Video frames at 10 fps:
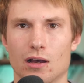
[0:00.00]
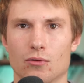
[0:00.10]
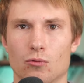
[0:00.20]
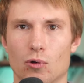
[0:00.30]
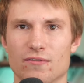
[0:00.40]

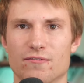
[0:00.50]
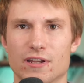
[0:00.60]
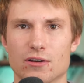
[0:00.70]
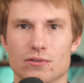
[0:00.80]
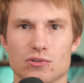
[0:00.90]
what
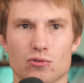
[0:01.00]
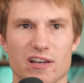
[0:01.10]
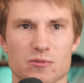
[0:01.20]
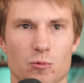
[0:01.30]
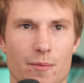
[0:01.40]
videos you guys
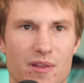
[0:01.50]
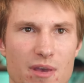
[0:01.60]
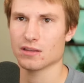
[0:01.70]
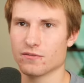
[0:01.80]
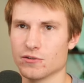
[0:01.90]
want me to make
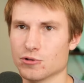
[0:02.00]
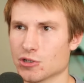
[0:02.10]
in the future